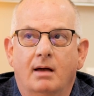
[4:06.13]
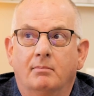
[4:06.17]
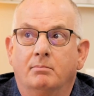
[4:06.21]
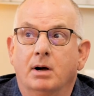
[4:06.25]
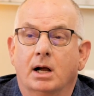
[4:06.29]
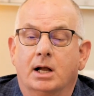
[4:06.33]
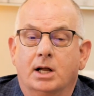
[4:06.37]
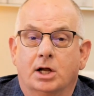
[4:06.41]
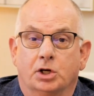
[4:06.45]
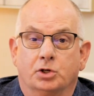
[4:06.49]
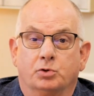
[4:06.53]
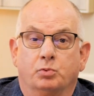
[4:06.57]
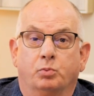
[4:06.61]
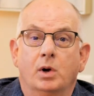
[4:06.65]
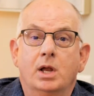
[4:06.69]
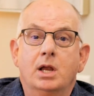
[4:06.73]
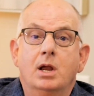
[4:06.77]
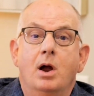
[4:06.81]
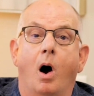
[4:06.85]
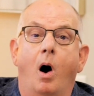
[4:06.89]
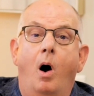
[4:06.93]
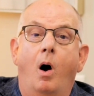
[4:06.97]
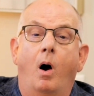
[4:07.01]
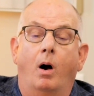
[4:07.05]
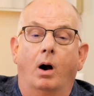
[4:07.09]
because we
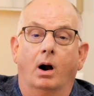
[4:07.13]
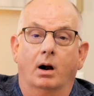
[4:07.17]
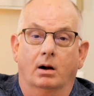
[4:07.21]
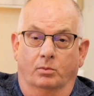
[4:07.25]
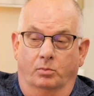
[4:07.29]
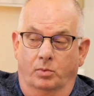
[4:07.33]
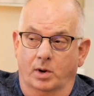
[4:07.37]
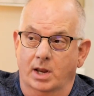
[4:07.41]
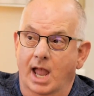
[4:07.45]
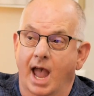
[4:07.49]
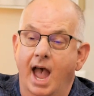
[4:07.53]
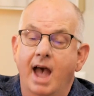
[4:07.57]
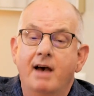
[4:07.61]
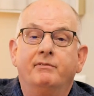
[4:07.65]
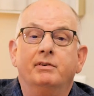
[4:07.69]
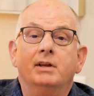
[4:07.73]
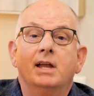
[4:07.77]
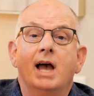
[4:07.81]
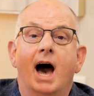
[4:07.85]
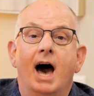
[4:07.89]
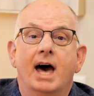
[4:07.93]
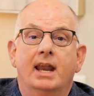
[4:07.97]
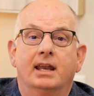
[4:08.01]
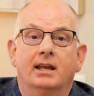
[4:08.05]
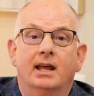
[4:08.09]
have
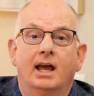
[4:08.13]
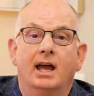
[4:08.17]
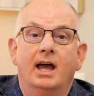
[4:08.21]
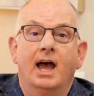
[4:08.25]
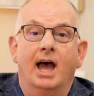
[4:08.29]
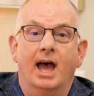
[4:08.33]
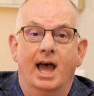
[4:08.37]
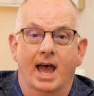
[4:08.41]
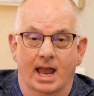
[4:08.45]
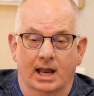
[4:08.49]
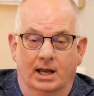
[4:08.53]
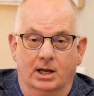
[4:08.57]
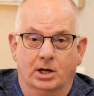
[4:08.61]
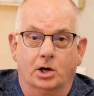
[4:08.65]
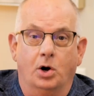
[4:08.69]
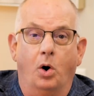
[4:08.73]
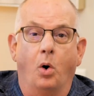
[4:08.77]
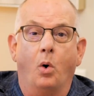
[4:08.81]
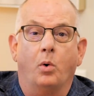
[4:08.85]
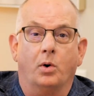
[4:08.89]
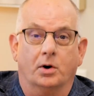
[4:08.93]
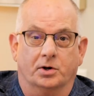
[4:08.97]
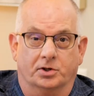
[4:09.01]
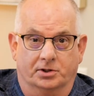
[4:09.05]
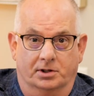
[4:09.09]
got a
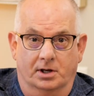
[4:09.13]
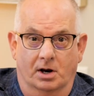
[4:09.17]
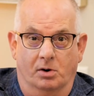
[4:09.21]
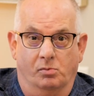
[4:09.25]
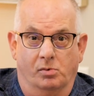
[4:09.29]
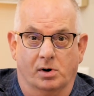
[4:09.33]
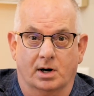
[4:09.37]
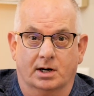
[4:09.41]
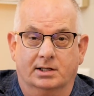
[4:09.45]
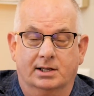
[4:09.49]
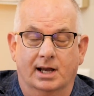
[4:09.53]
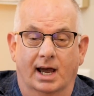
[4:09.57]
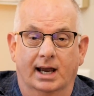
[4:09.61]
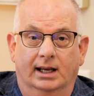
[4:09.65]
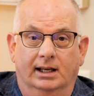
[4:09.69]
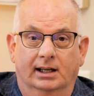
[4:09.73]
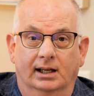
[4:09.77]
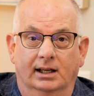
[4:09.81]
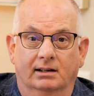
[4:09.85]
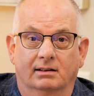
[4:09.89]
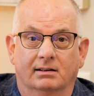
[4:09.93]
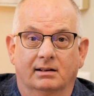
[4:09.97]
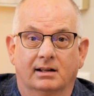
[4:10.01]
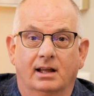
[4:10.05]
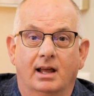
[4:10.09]
course that we're
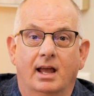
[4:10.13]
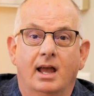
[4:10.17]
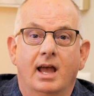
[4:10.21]
taking,